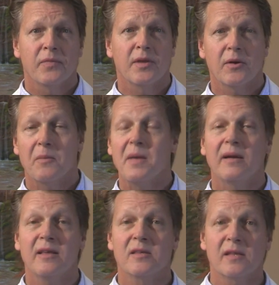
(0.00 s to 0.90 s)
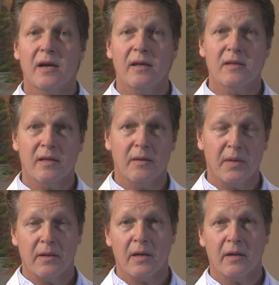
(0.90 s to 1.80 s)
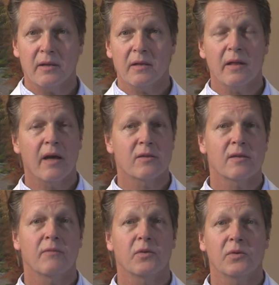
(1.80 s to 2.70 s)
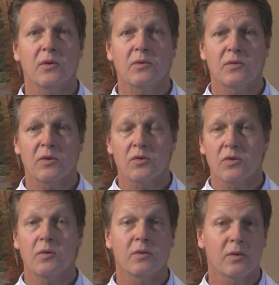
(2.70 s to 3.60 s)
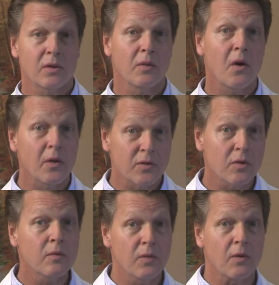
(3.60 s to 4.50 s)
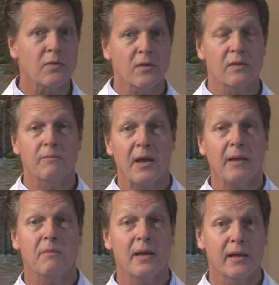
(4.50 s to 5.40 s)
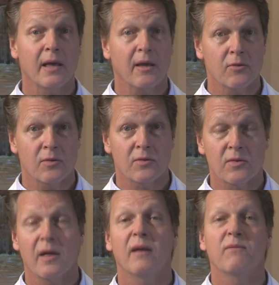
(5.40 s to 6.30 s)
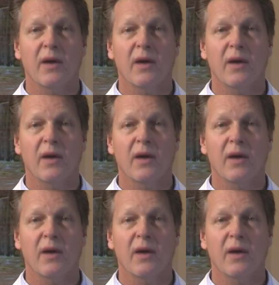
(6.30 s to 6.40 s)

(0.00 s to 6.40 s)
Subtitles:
There are many studies that have been done in the last several years that show that the long-term use of the pain medications like